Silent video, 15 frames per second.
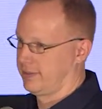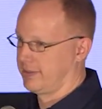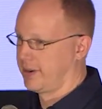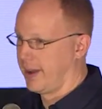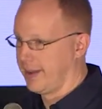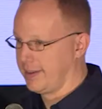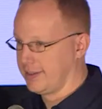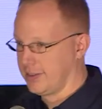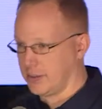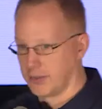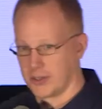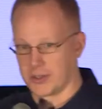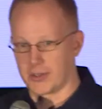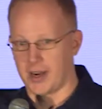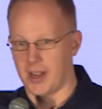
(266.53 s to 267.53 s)
Right? We're
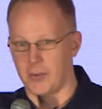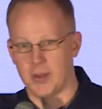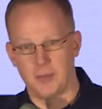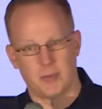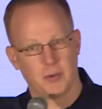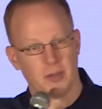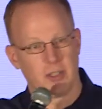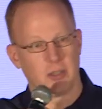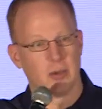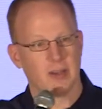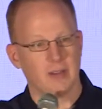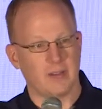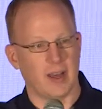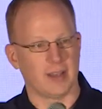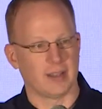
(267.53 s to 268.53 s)
great. We do an
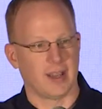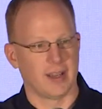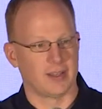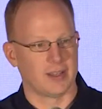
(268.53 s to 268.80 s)
event like